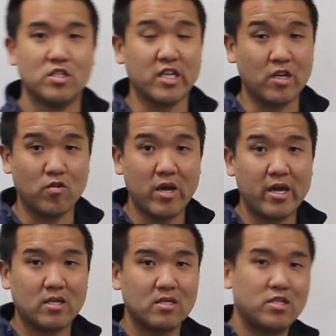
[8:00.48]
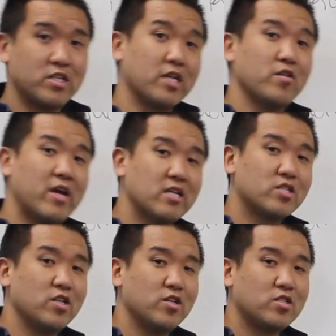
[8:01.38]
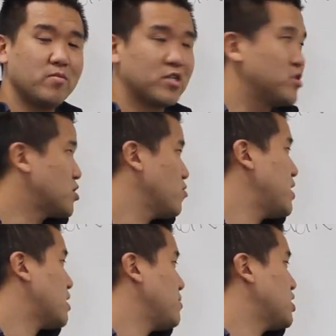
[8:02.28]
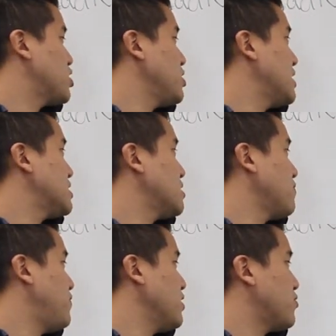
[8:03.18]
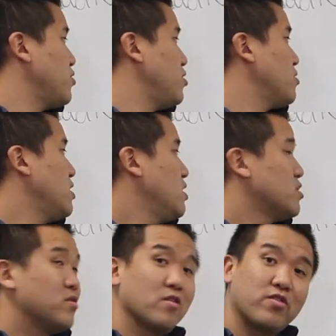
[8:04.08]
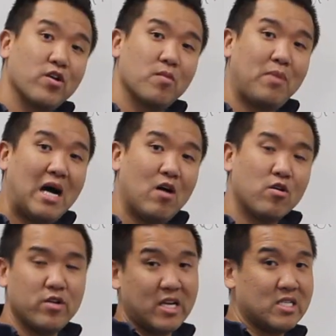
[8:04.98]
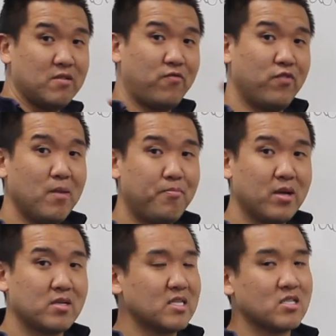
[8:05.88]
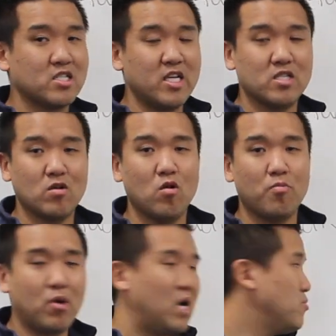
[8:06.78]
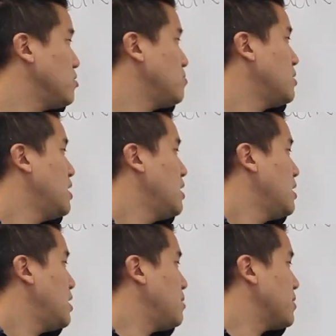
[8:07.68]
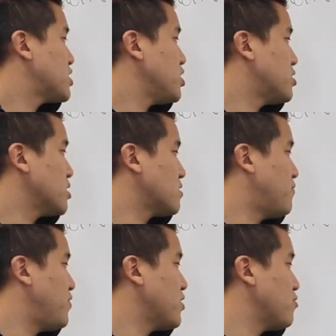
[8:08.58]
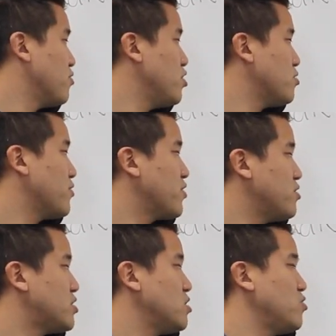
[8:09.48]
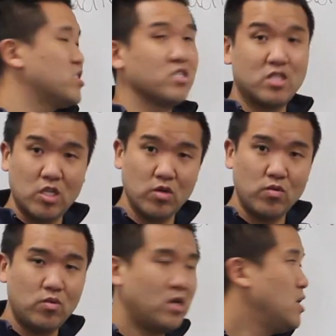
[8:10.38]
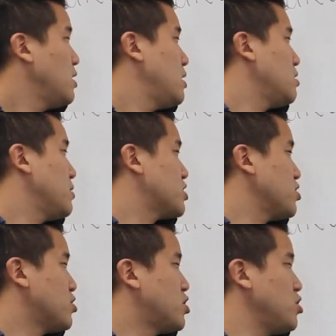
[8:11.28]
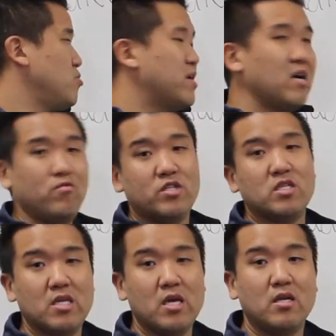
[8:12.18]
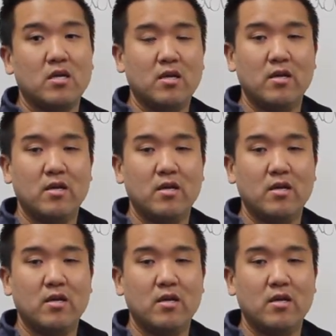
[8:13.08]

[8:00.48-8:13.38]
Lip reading: Did you get it correct? Check your answers. Make sure it's correct. Make sure you guys get the 5th root to the 3rd power. You guys didn't flip it because that's going to change the whole problem. And make sure you took the 5th root of 32, which is 2. And then make sure you cube that, which is 8.